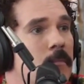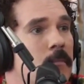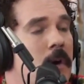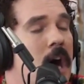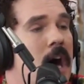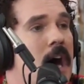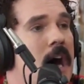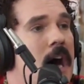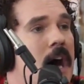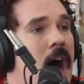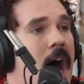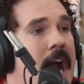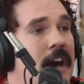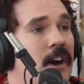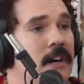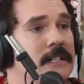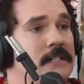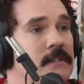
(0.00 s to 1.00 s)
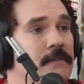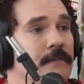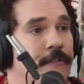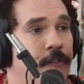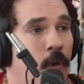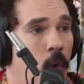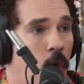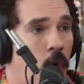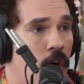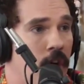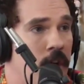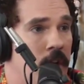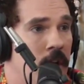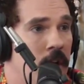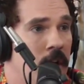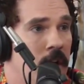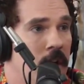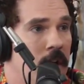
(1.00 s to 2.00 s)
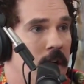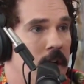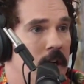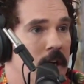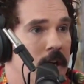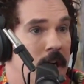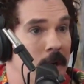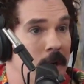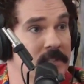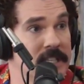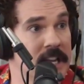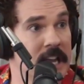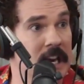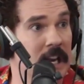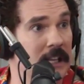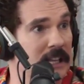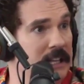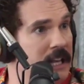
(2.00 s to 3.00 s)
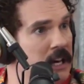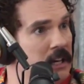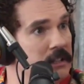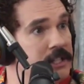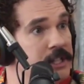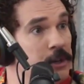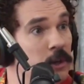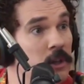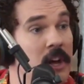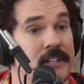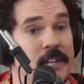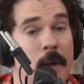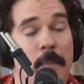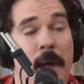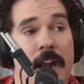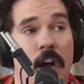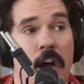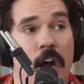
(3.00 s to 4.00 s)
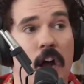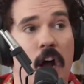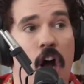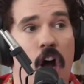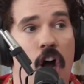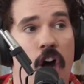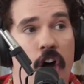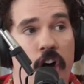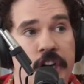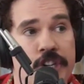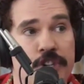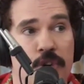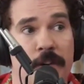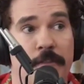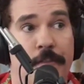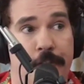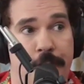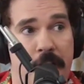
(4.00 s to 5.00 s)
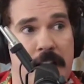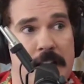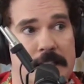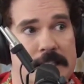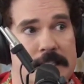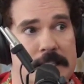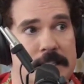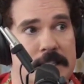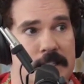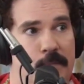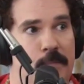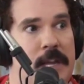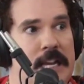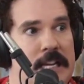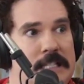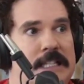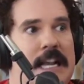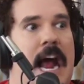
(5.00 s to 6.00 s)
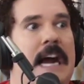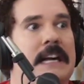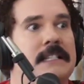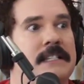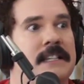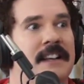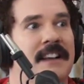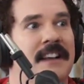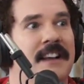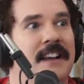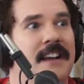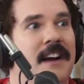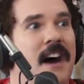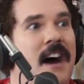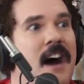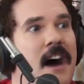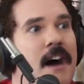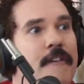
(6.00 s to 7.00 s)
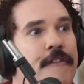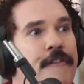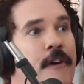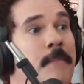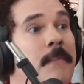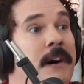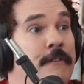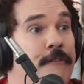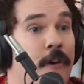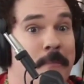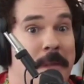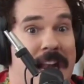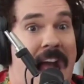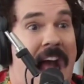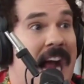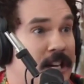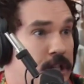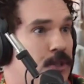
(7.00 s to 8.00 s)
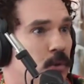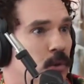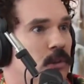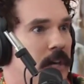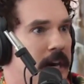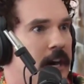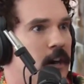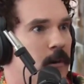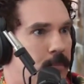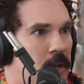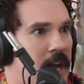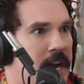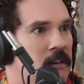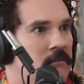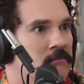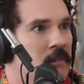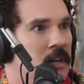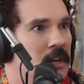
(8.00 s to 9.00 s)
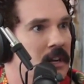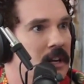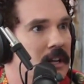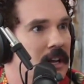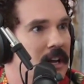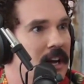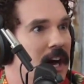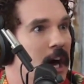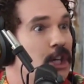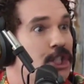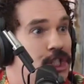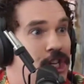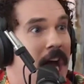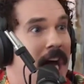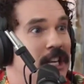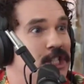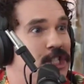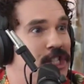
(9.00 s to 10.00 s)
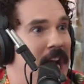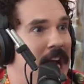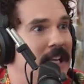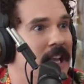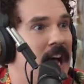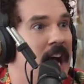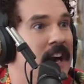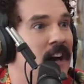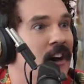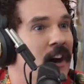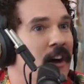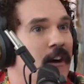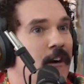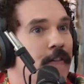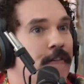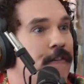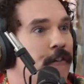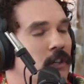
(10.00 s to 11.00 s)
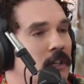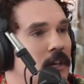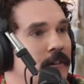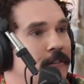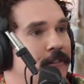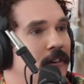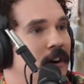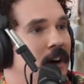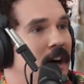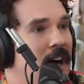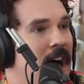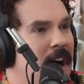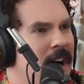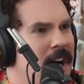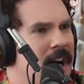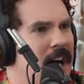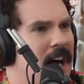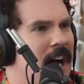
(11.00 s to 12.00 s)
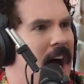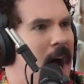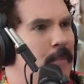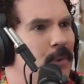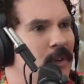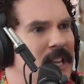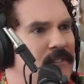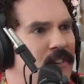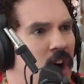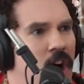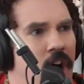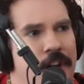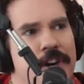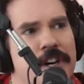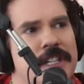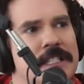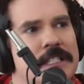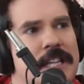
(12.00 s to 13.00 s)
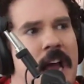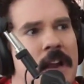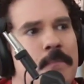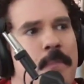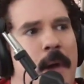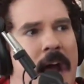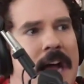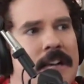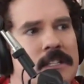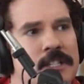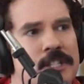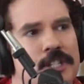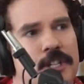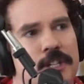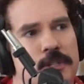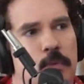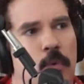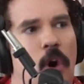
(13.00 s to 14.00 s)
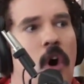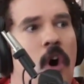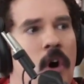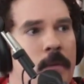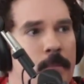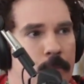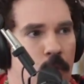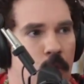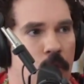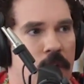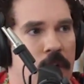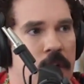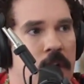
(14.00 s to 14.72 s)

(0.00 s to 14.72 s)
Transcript: Harrison Ford comes in a little too close, about 100 feet to be exact, from an actual airplane, a jetliner full of, I believe 110 passengers were on board.